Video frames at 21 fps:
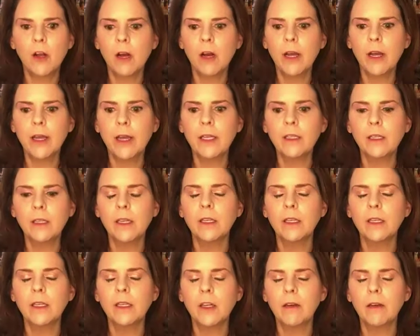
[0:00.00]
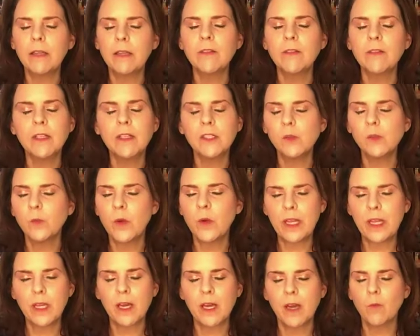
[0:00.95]
on you know even this
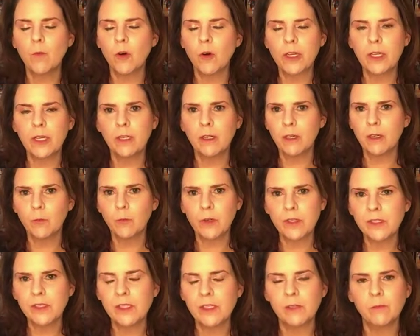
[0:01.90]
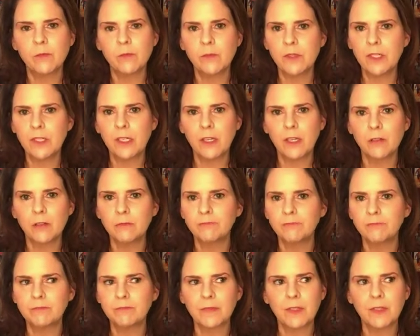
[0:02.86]
week i'm working on with some you know
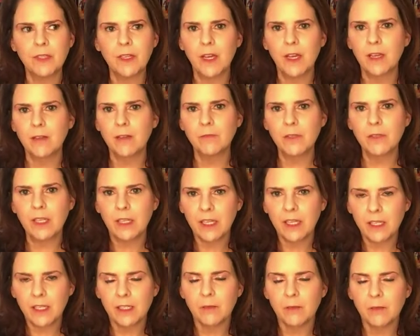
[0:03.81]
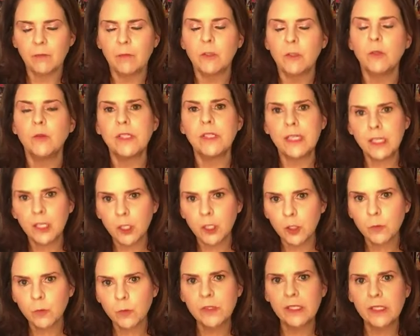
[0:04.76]
um,
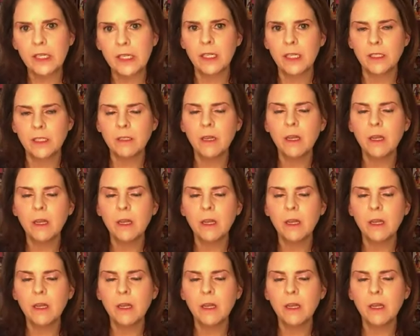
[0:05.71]
museums and